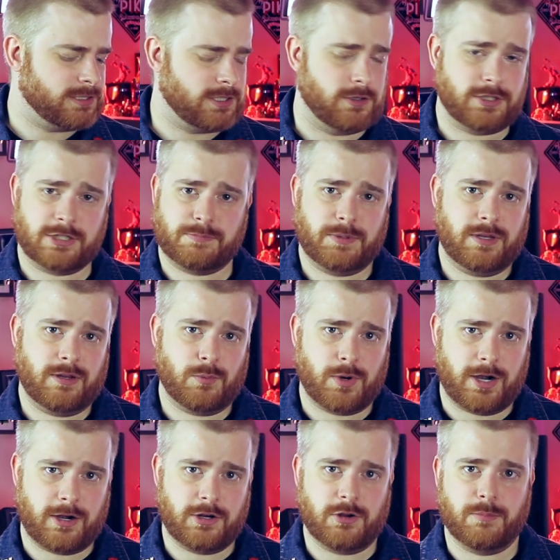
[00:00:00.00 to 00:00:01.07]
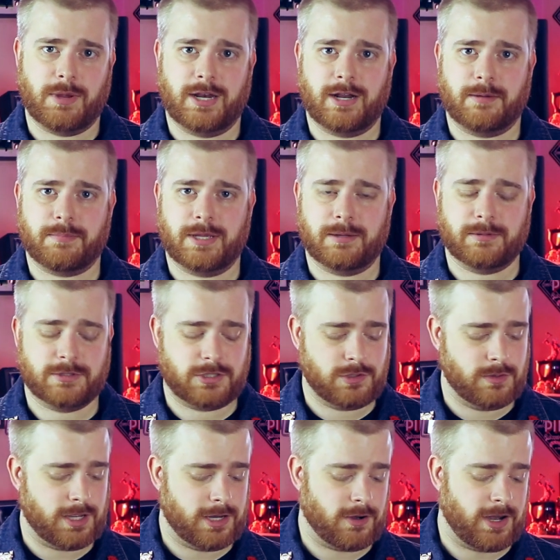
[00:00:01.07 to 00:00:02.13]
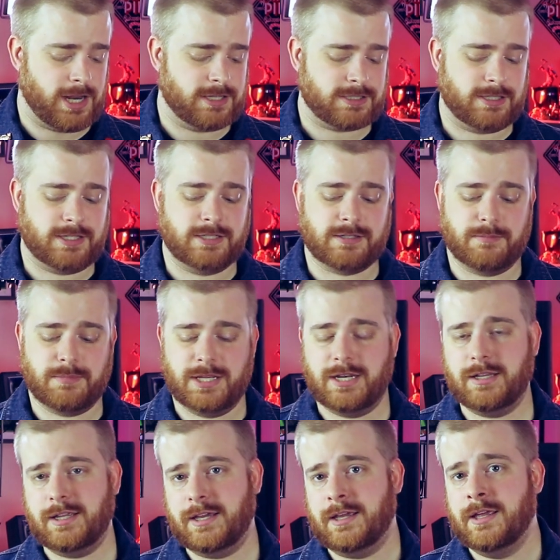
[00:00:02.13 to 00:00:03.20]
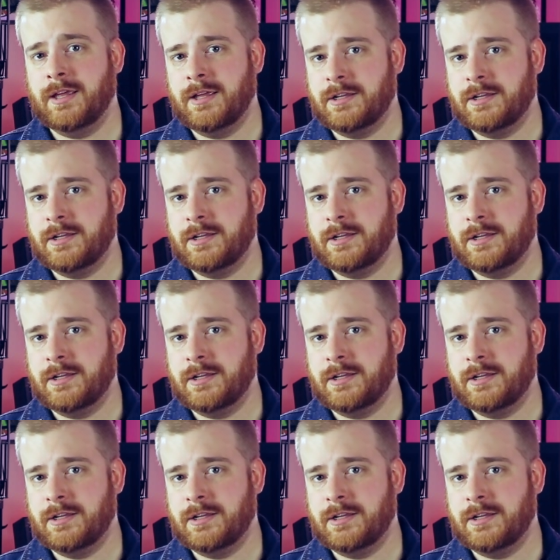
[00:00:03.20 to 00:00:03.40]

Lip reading: So just be aware, you may not be able to get your hands on these immediately.